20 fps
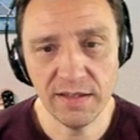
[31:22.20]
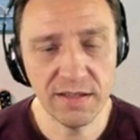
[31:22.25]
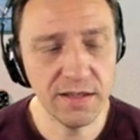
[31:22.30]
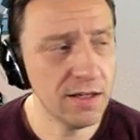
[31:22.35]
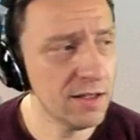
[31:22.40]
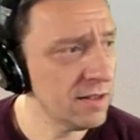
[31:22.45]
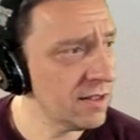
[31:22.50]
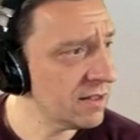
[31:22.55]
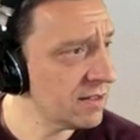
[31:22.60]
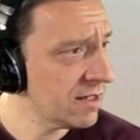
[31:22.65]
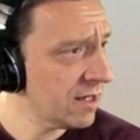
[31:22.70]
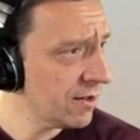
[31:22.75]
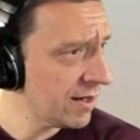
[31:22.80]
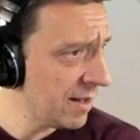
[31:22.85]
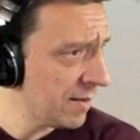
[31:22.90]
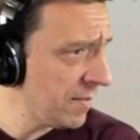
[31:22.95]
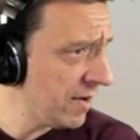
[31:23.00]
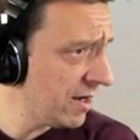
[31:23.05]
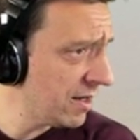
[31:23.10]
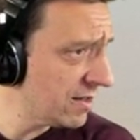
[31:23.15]
On the tower.
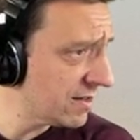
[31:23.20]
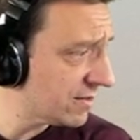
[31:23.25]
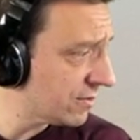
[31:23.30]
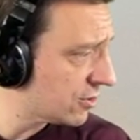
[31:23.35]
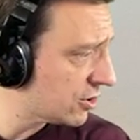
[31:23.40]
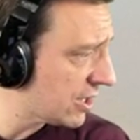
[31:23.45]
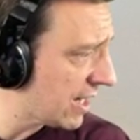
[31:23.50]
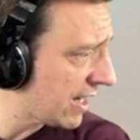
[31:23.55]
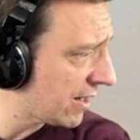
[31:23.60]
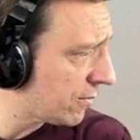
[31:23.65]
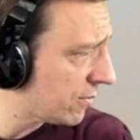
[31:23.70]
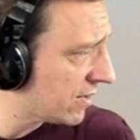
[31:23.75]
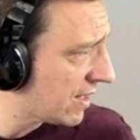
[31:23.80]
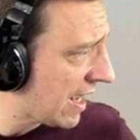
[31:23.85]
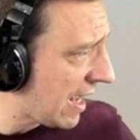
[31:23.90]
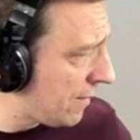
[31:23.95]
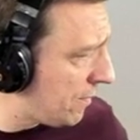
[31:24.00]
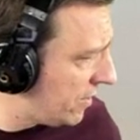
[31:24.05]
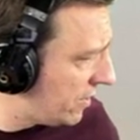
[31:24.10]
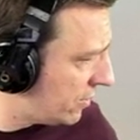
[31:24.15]
Let me also check what
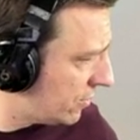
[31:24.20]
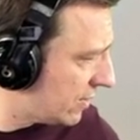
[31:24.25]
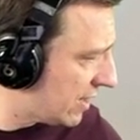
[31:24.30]
happened